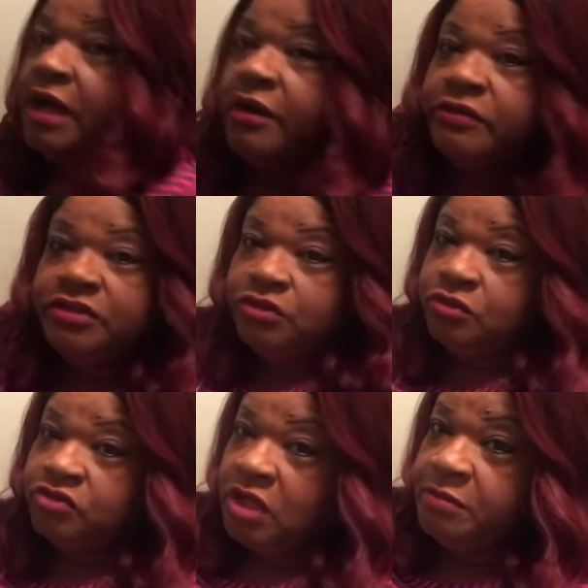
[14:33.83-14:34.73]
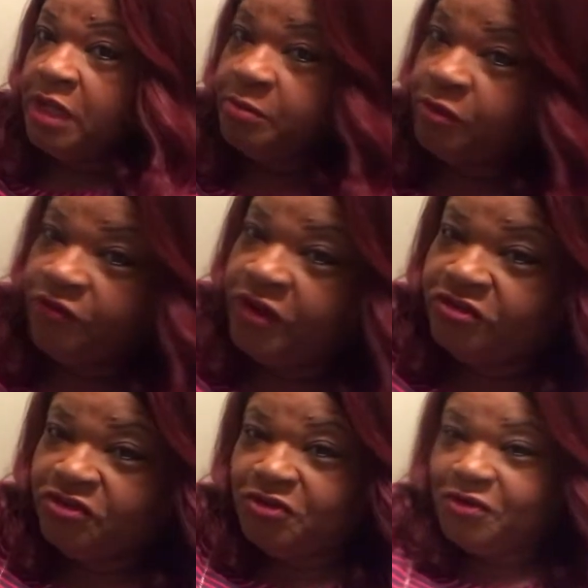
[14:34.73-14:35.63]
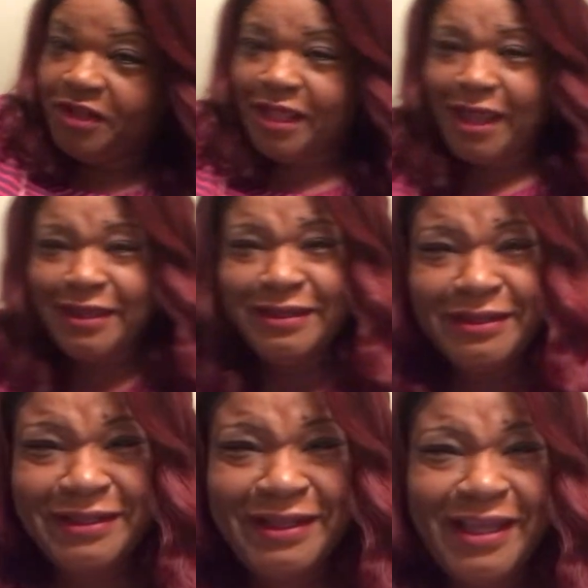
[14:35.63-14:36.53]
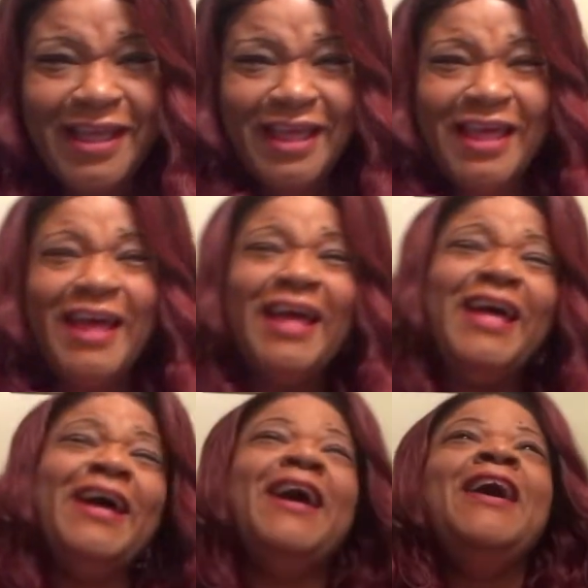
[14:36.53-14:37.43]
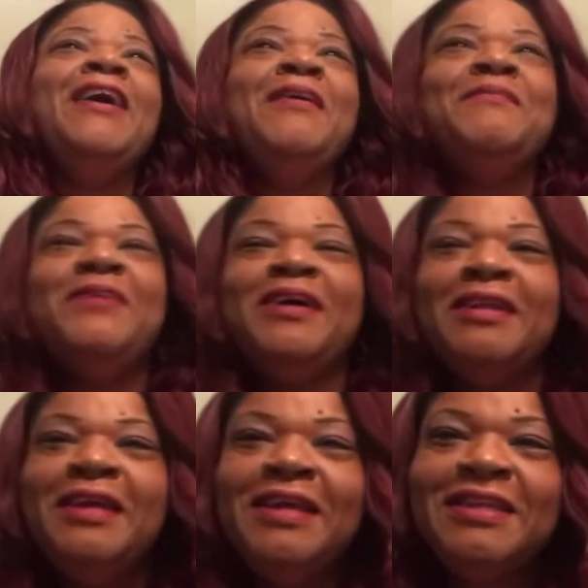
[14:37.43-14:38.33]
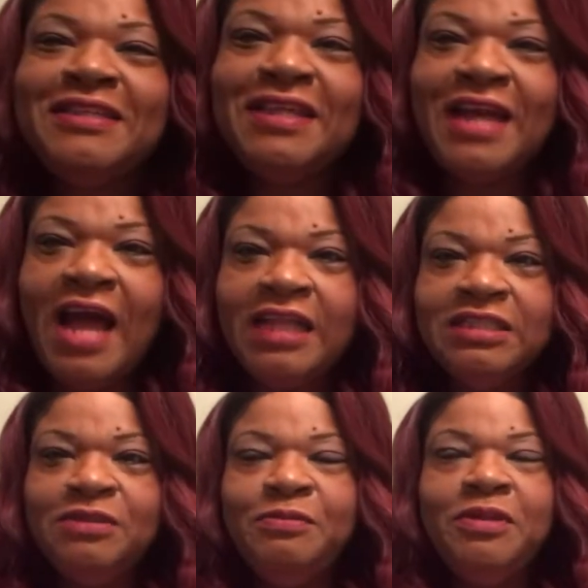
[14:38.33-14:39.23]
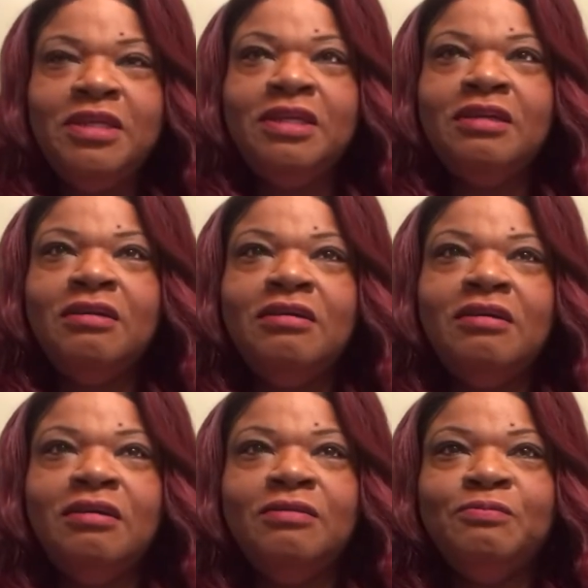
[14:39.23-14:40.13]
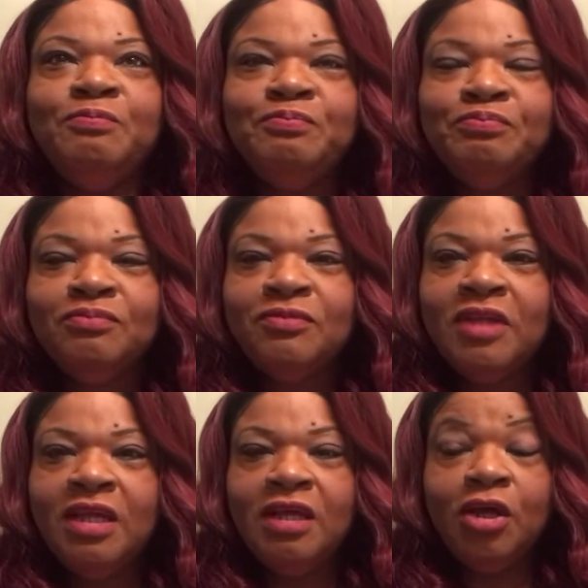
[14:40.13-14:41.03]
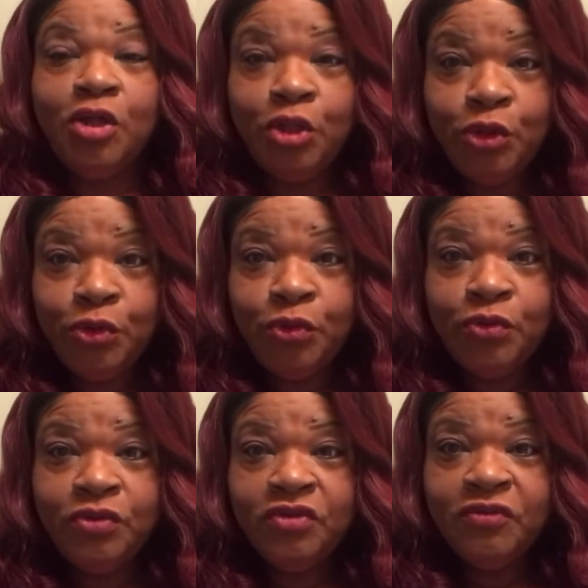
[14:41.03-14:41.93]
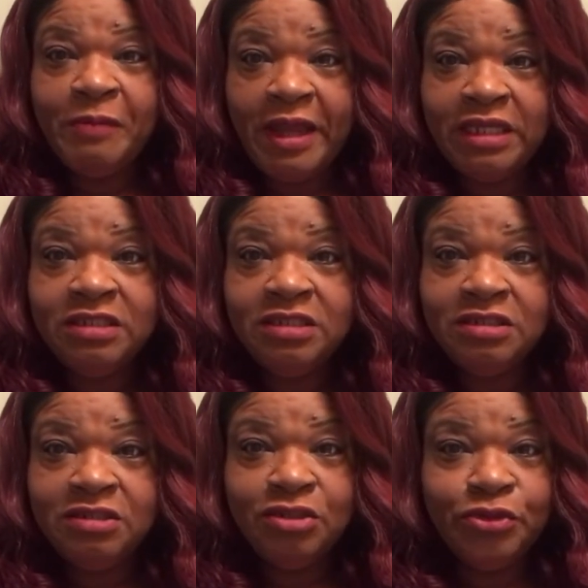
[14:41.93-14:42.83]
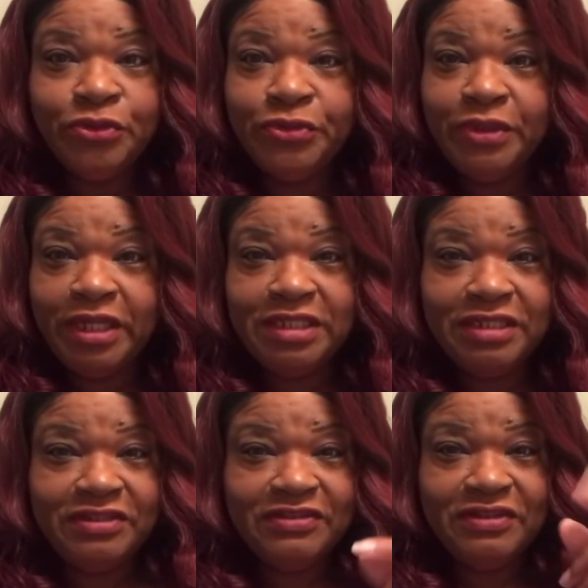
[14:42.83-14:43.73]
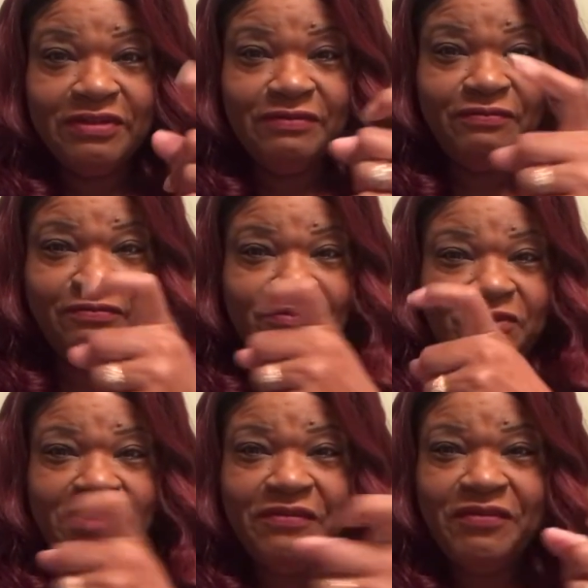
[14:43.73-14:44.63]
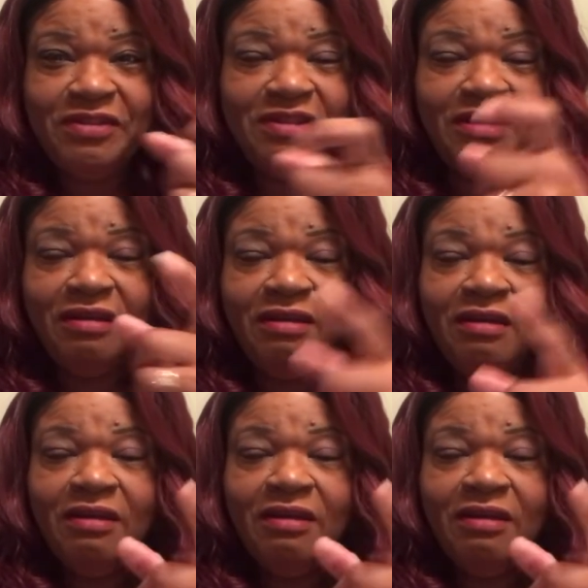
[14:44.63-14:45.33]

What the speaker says: already told y'all I'm not a professional at it. But it's the got to be glue, the spiking glue, and then it's the stuff in the